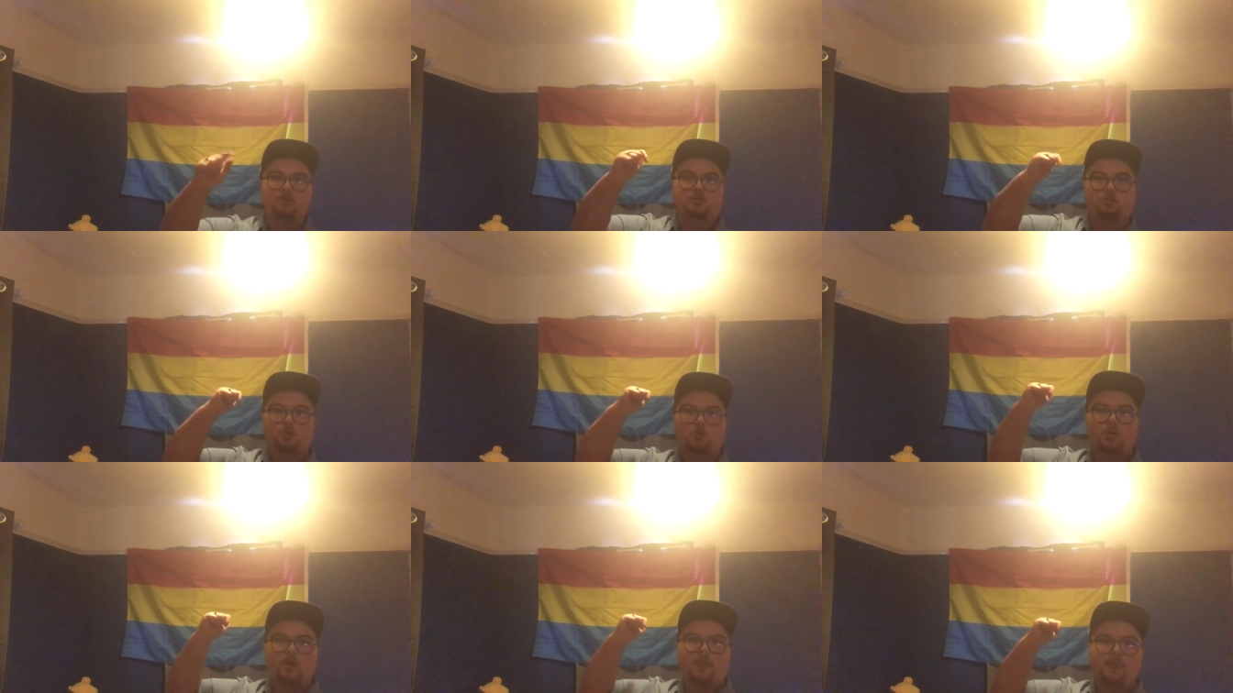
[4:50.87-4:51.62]
two
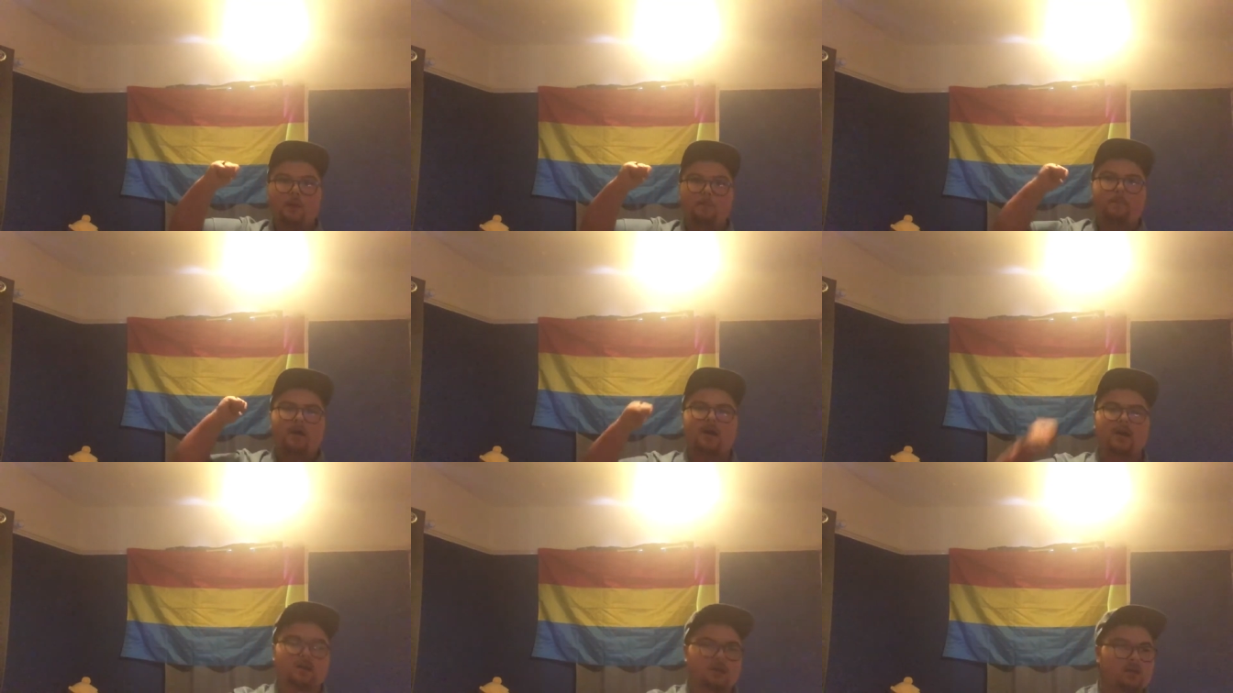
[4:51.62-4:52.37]
in the
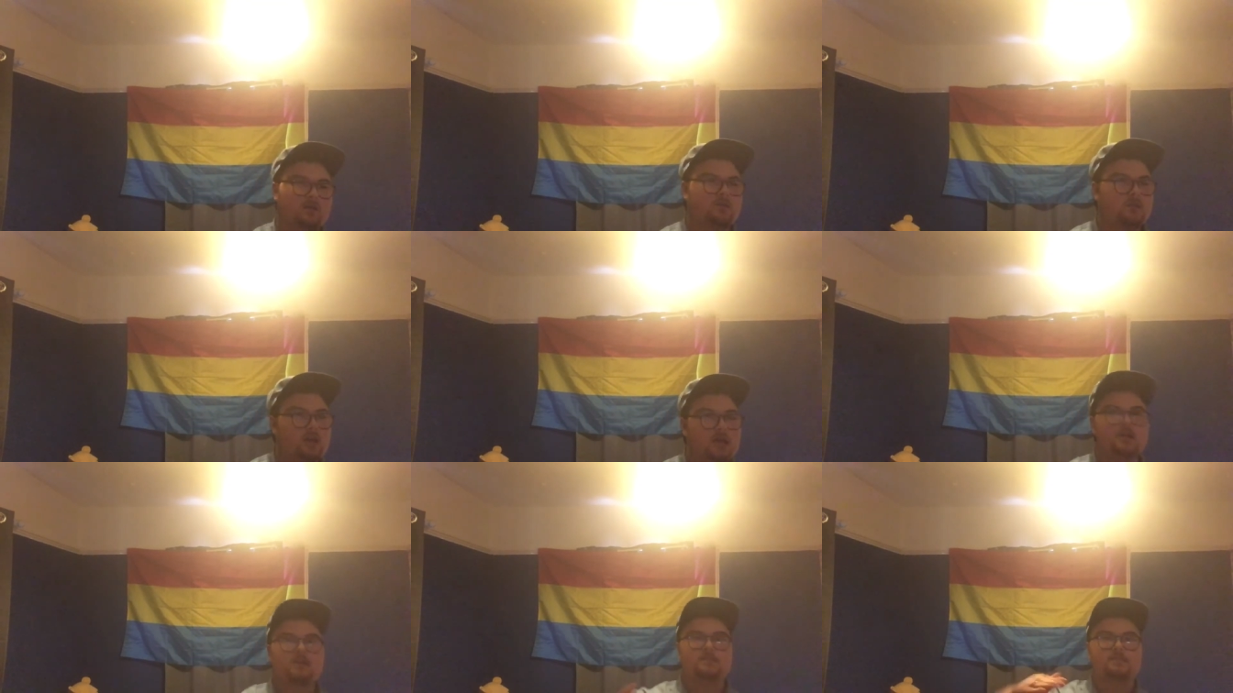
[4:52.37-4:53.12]
back,
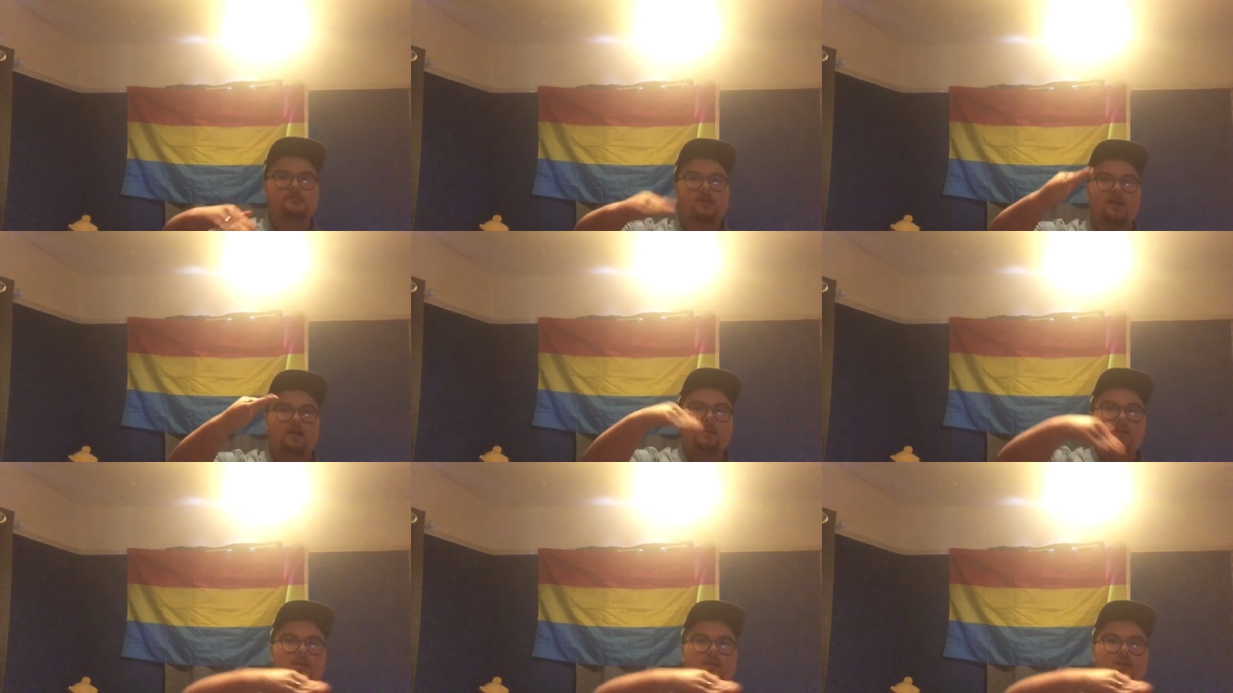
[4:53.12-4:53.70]
sailing